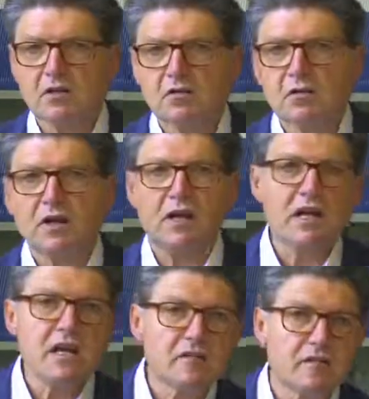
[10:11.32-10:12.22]
But if
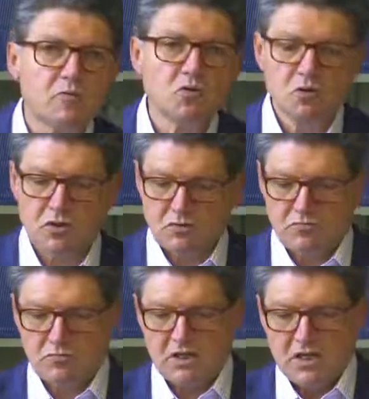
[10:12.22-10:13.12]
we go back to
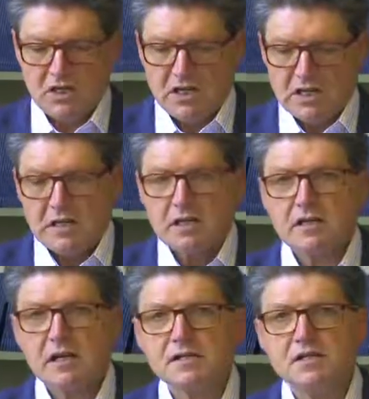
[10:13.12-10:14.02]
my
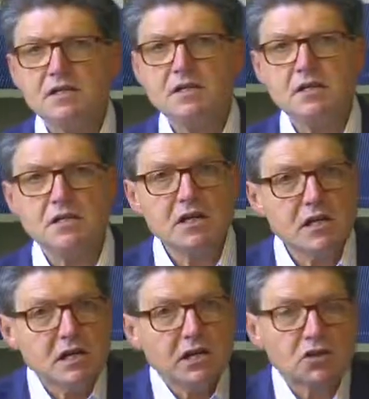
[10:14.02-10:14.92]
preamble, one
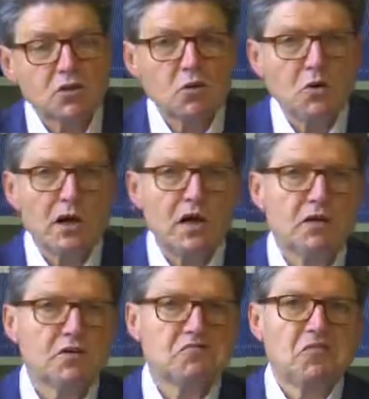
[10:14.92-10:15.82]
might
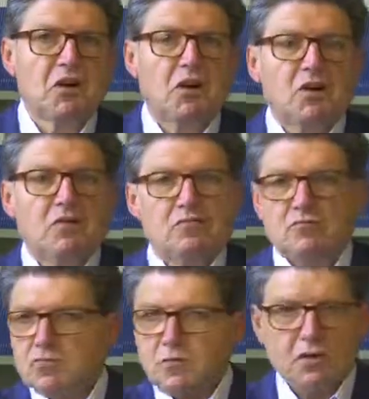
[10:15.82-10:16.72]
tend to
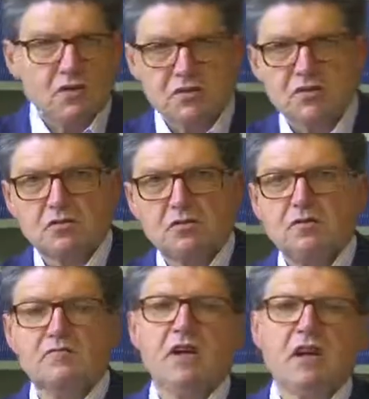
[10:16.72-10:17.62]
assume
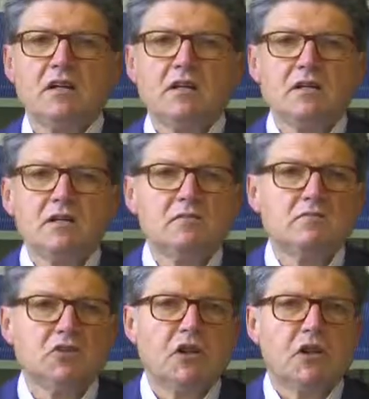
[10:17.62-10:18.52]
that the idea
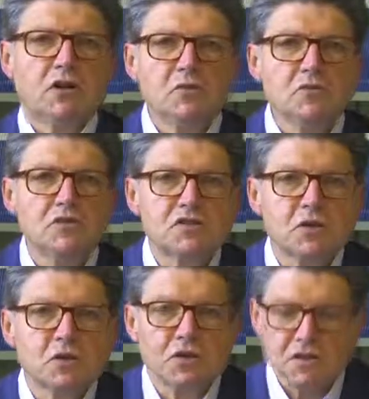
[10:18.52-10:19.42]
of beauty,